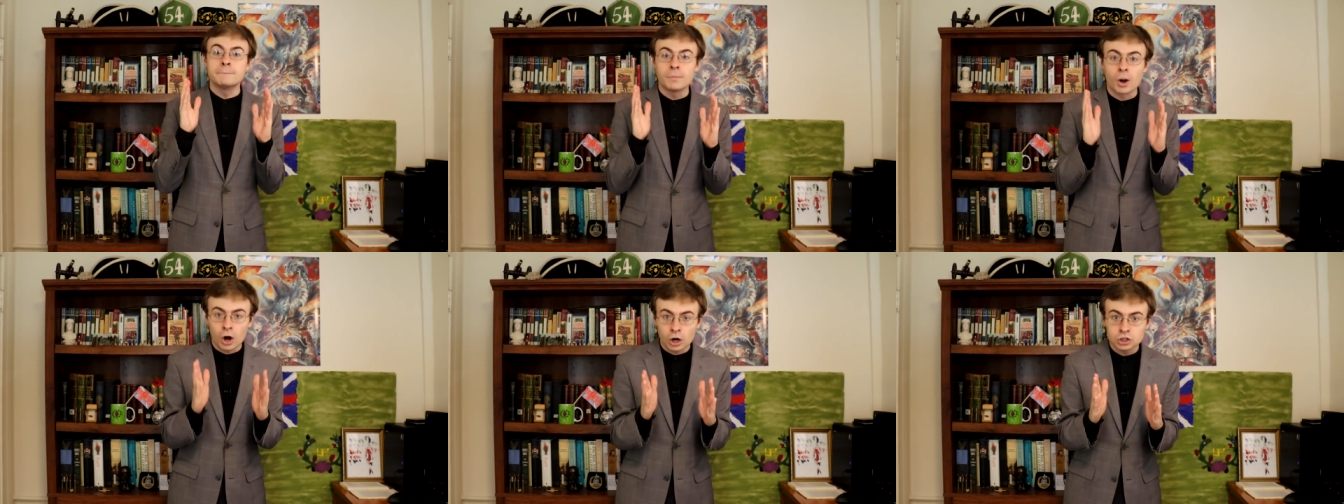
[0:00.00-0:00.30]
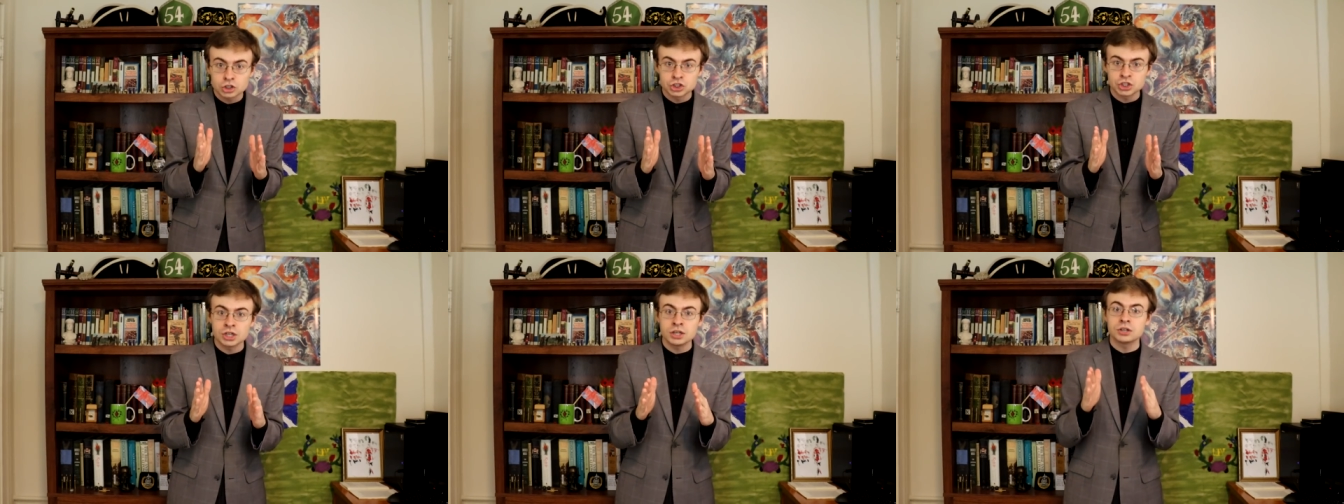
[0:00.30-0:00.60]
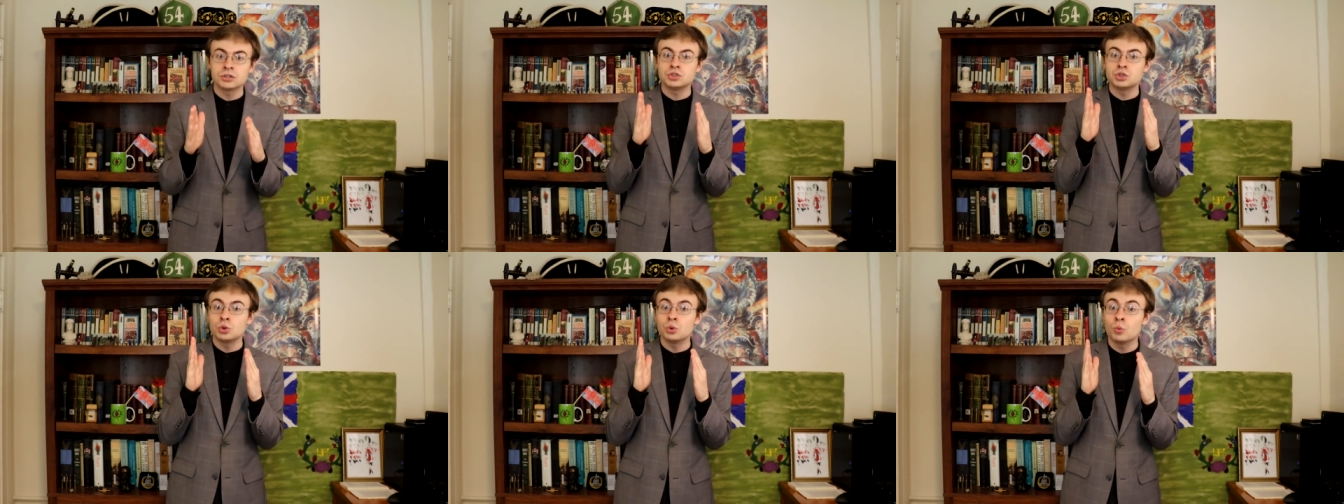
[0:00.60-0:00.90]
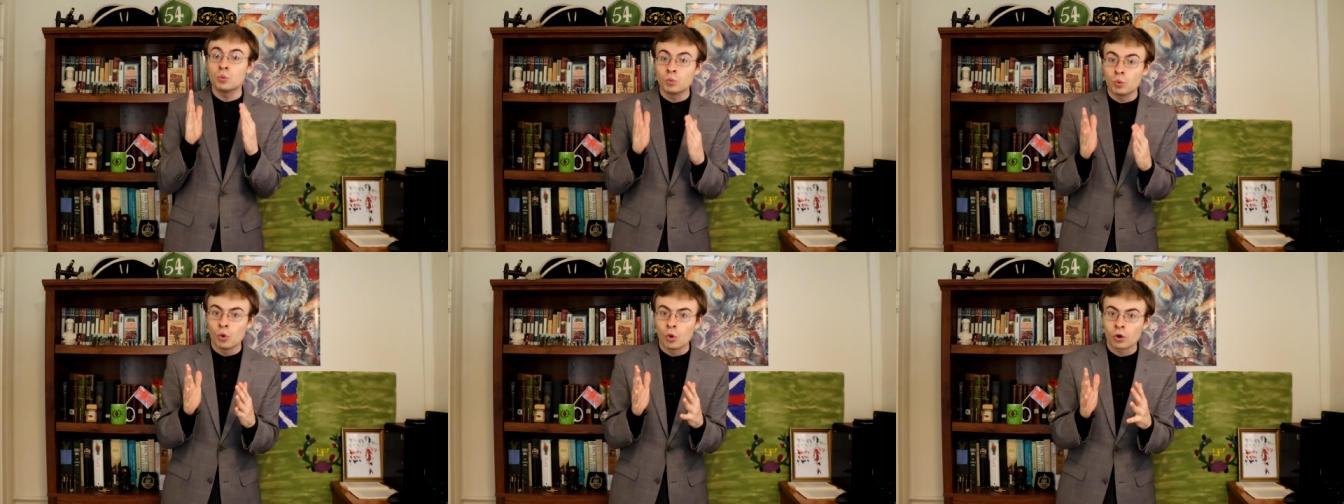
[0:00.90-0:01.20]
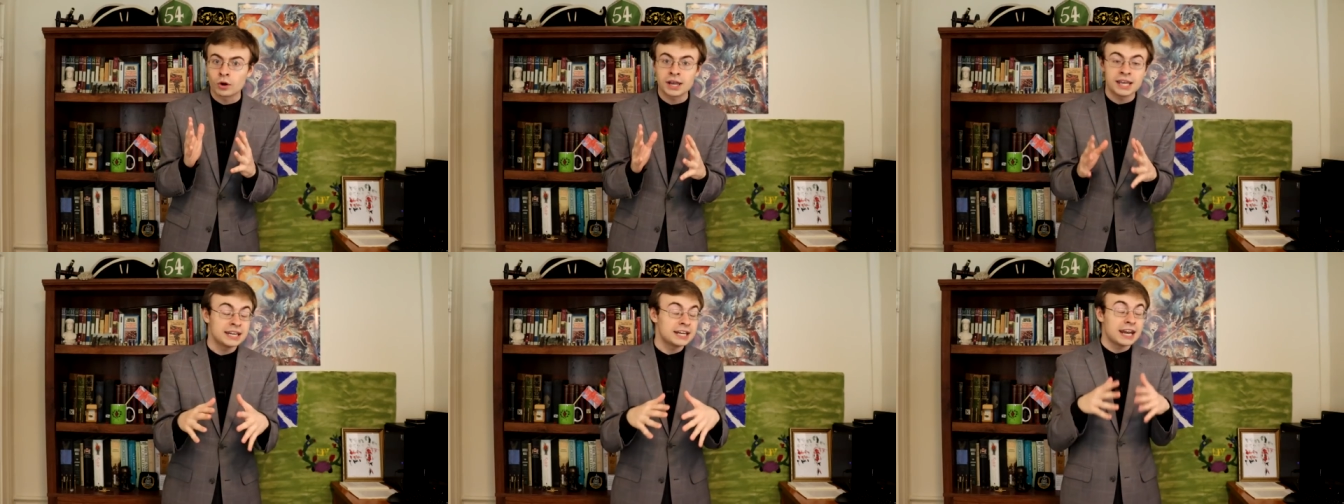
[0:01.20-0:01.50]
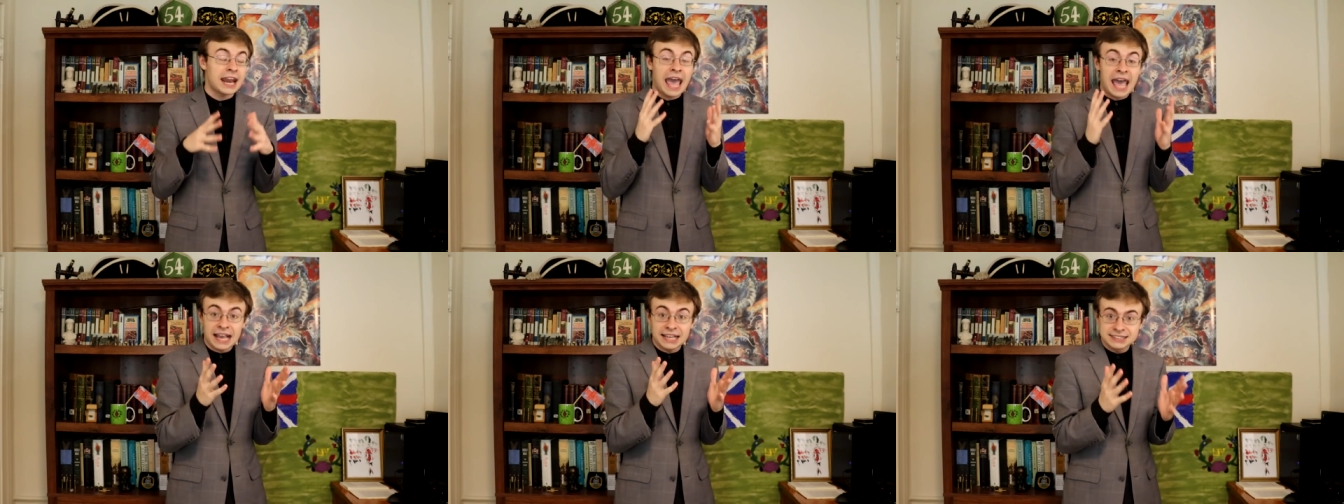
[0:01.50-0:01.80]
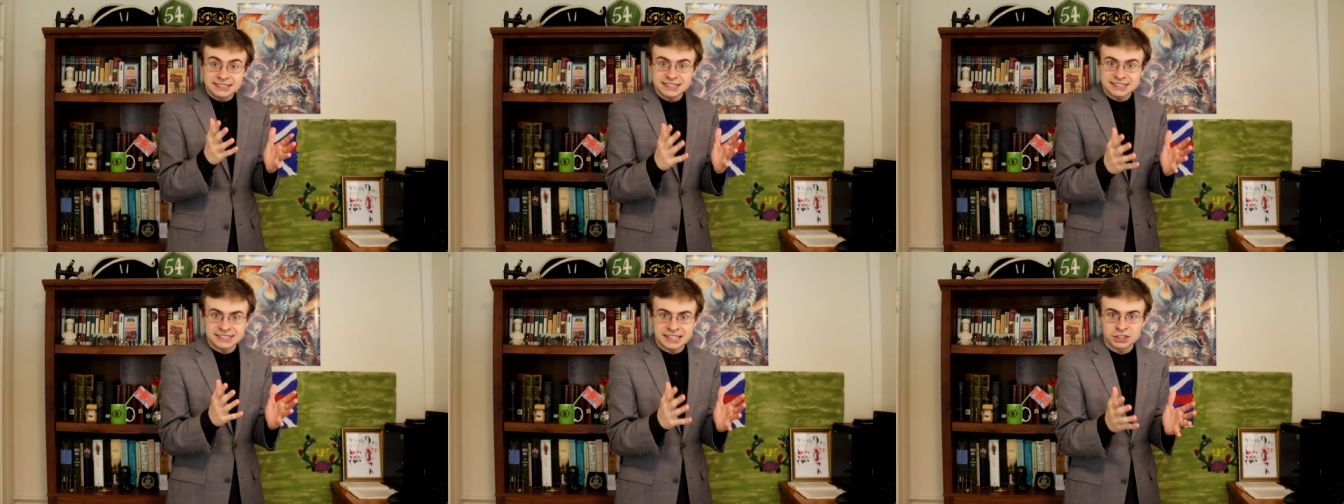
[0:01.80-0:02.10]
marching to war in an
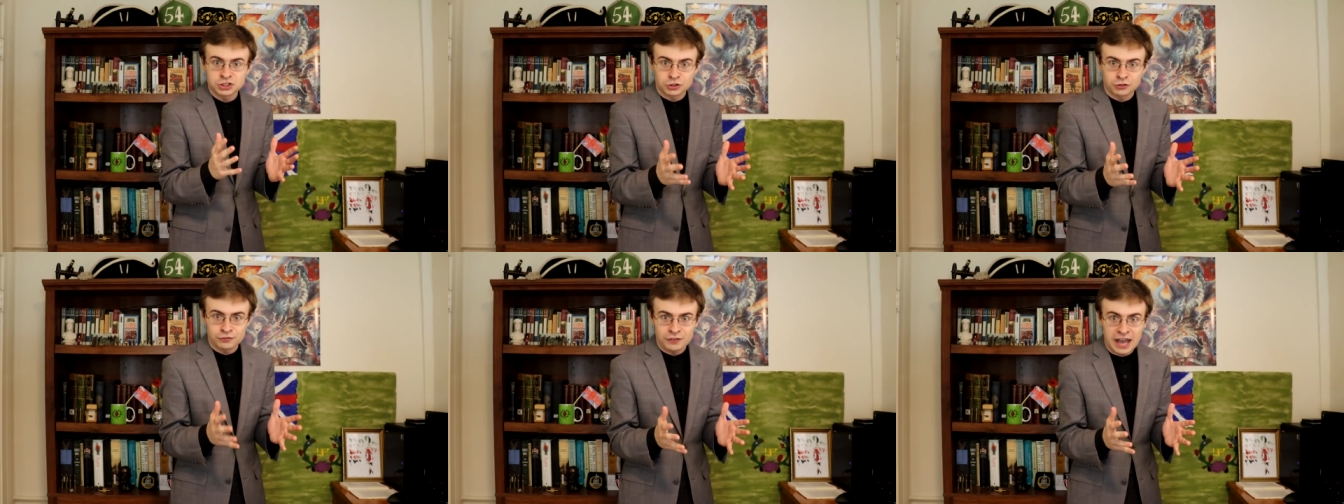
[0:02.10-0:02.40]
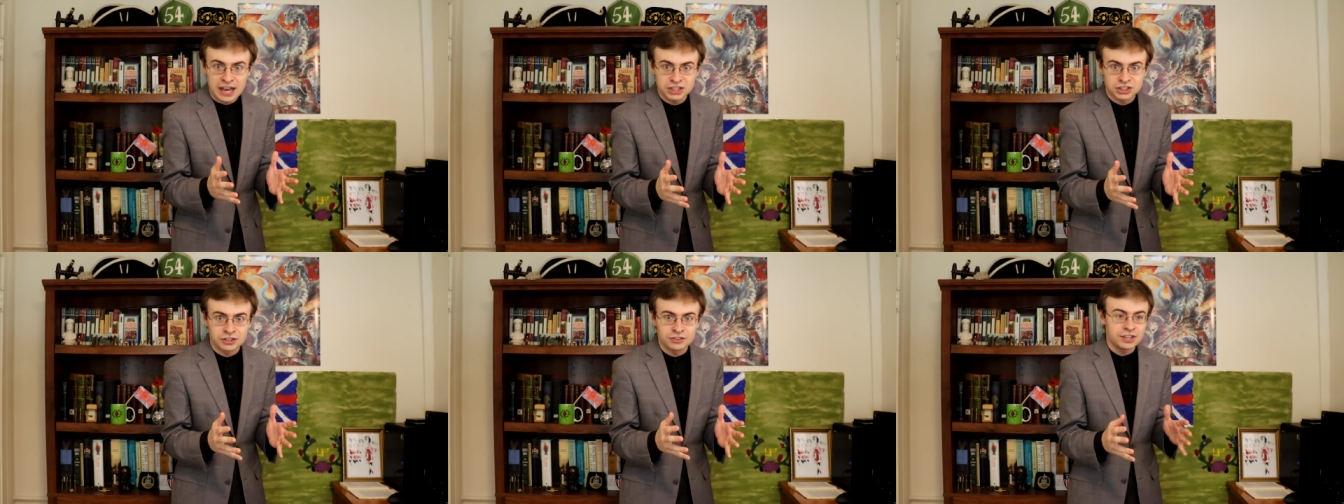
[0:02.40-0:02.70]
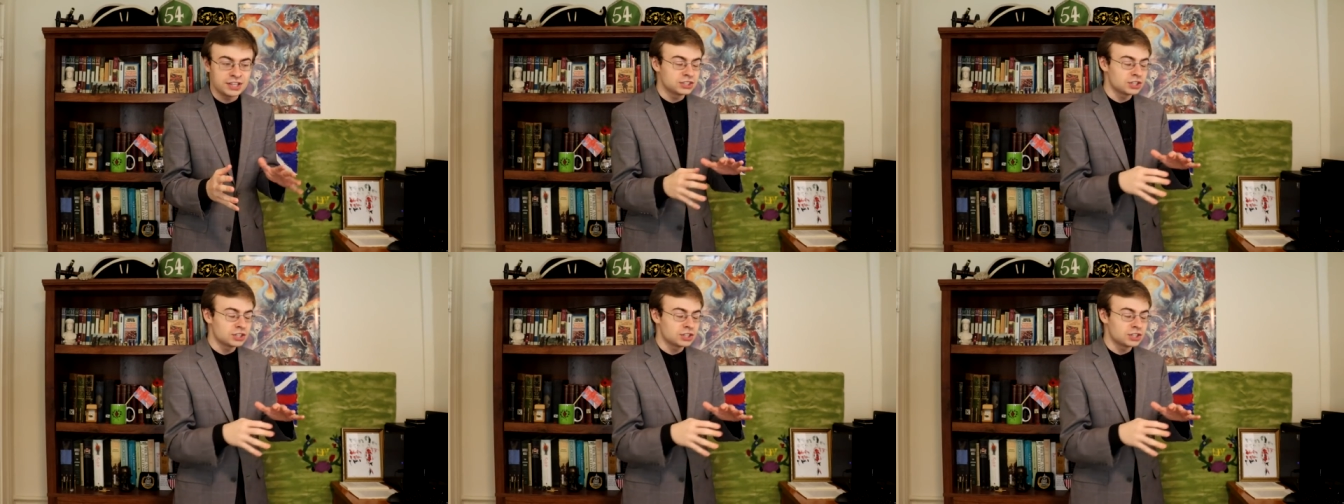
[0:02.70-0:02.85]
existential fashion.